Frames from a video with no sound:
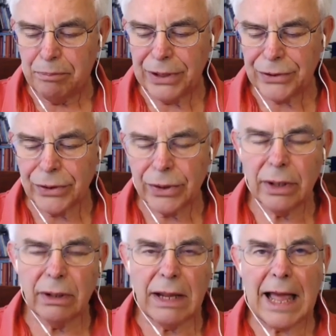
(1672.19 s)

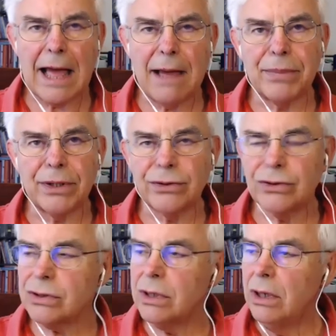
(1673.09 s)
bitter
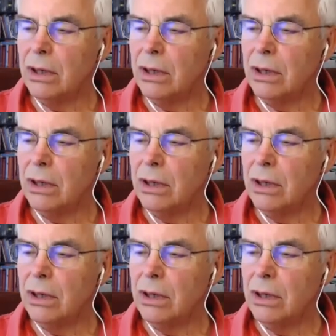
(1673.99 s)
happens,